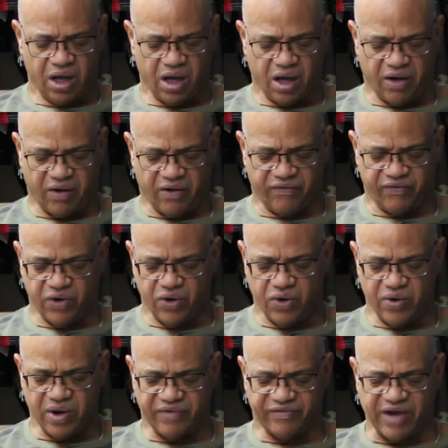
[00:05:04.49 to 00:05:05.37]
of
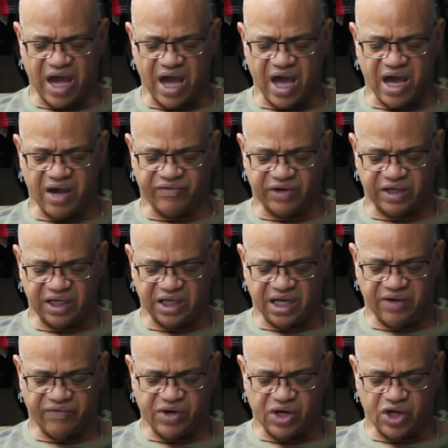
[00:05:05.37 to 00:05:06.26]
who have ever
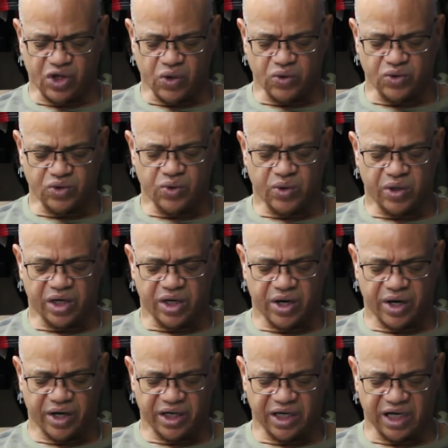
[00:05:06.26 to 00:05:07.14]
lived and those who are
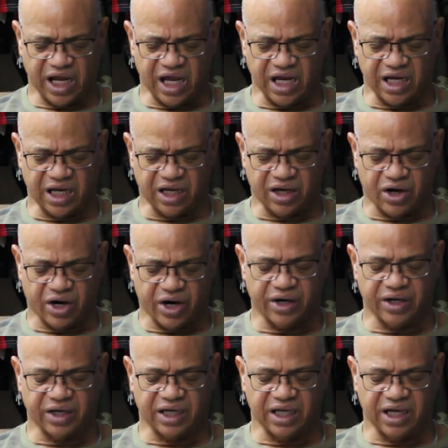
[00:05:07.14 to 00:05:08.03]
currently
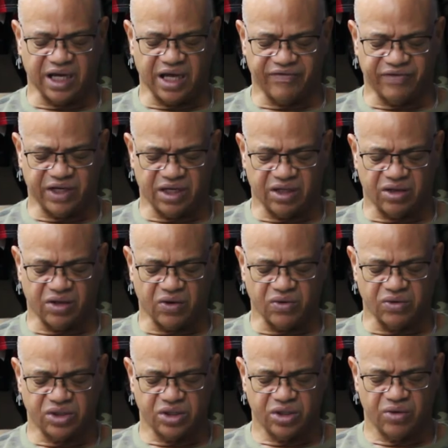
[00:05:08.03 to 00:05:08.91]
currently living and
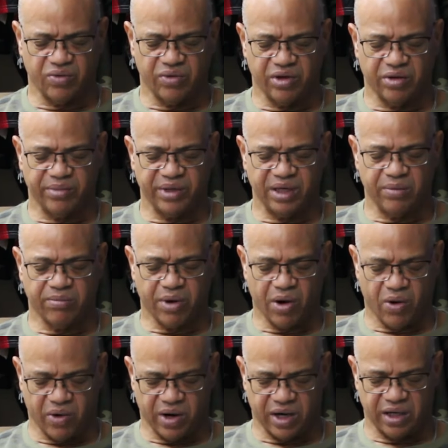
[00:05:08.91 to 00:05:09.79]
those who will be
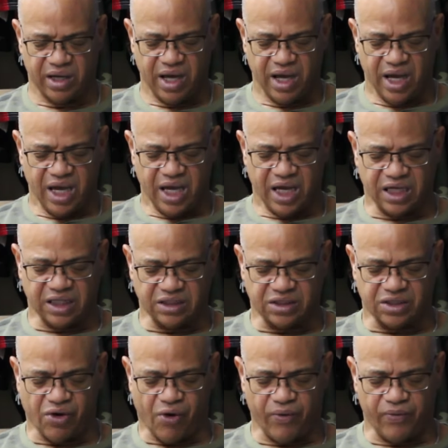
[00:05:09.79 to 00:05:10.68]
born
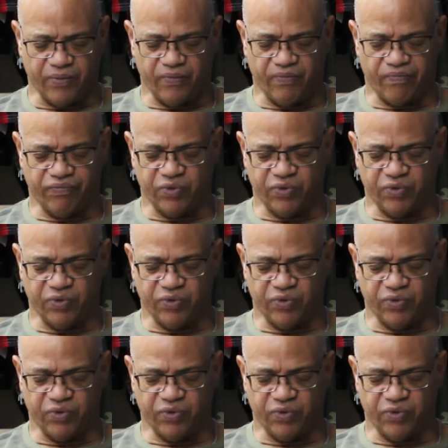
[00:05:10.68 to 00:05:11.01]
and so